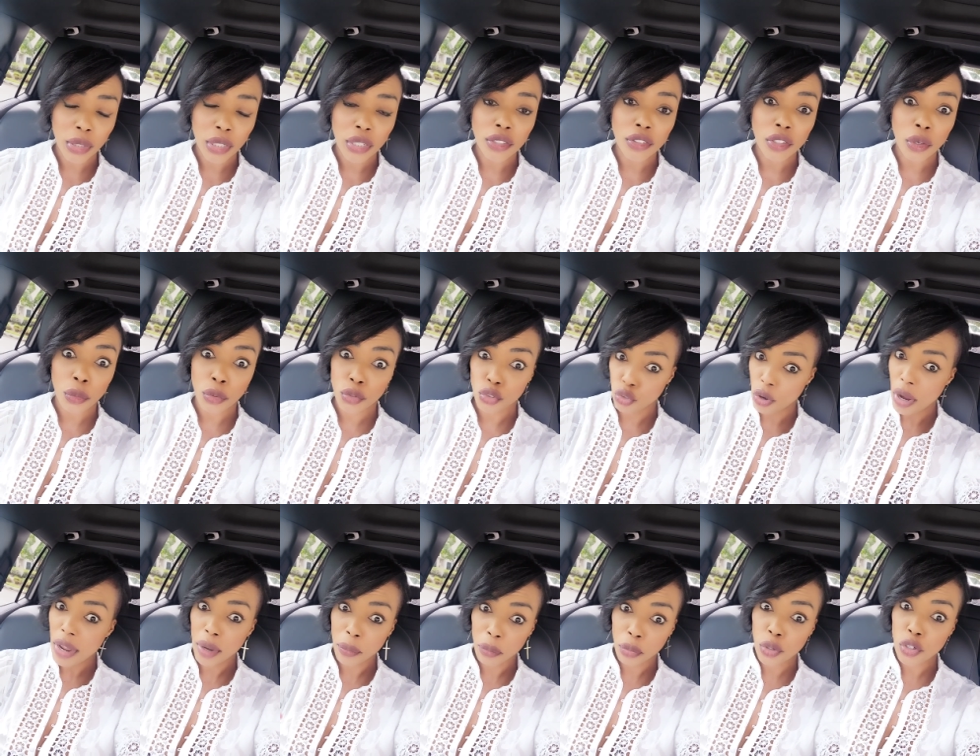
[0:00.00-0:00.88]
because they were
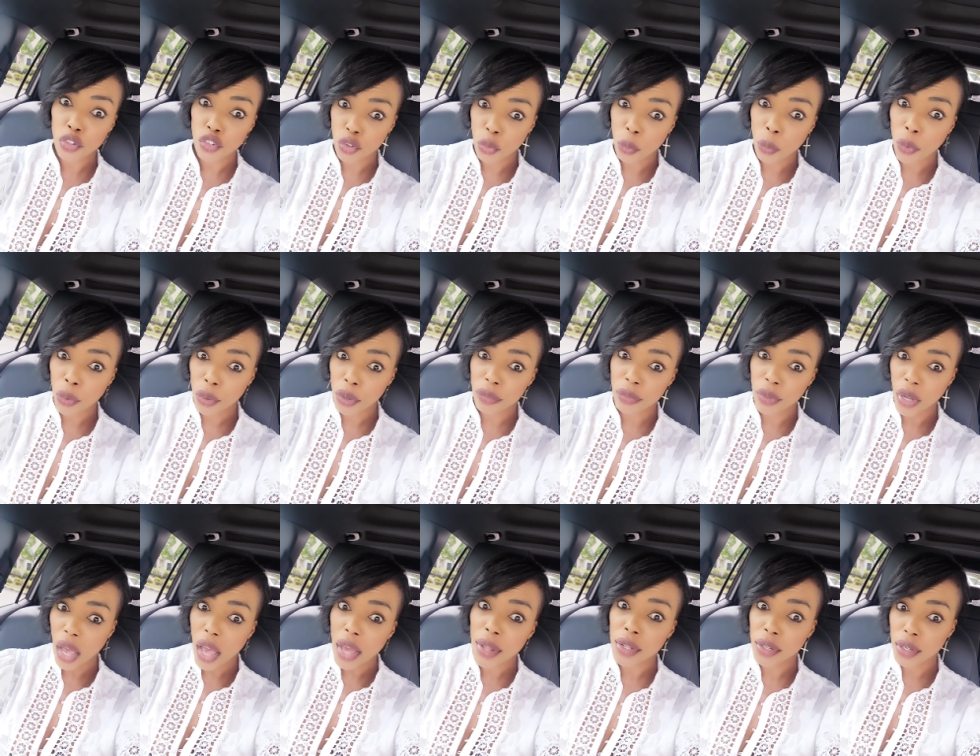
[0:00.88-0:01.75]
trying to preach the word of
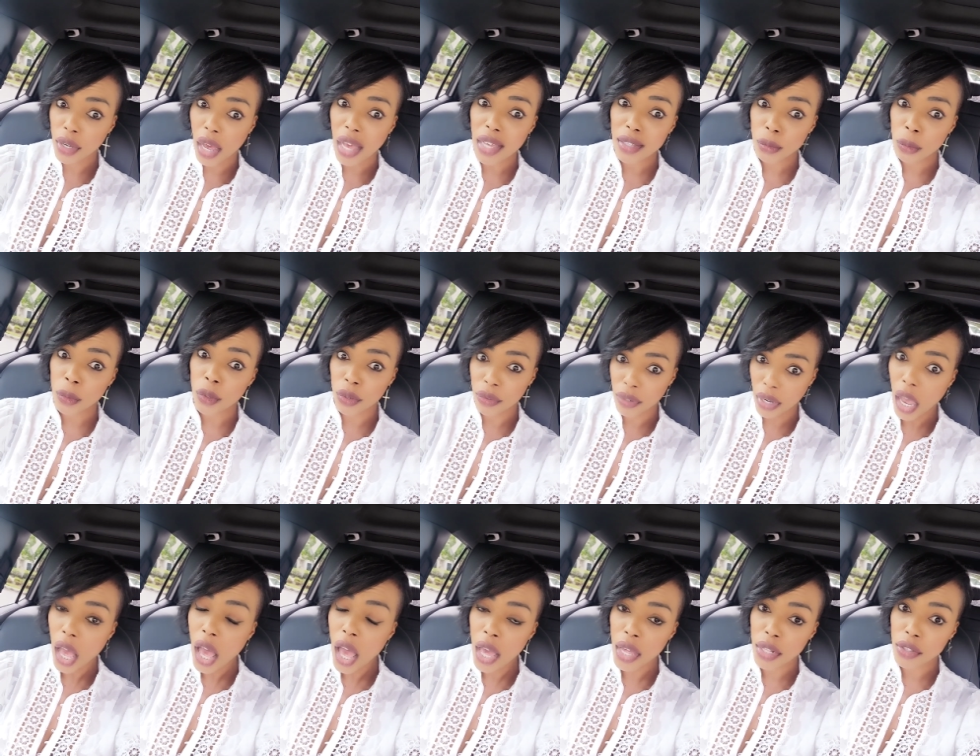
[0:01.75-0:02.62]
god the gospel of
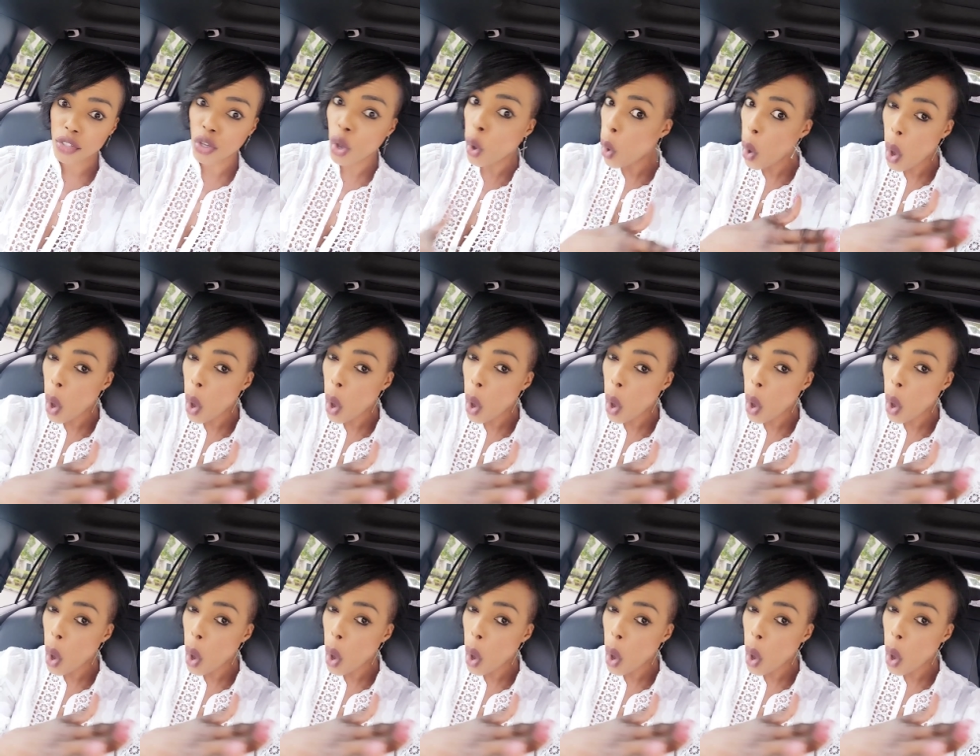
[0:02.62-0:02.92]
god to